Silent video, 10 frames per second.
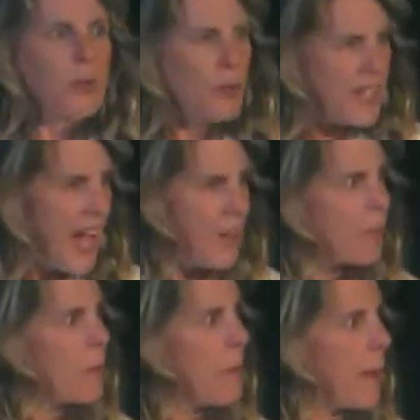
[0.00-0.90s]
We kind of
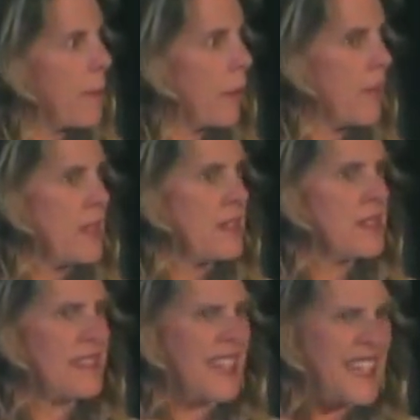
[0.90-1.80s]
remember
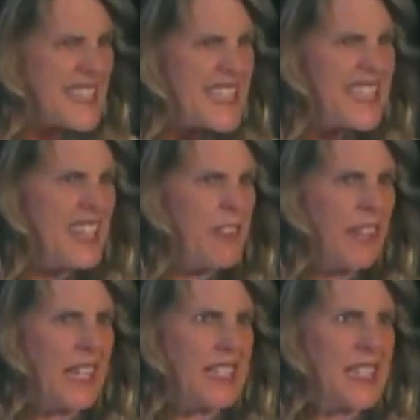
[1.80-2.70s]
these insignificant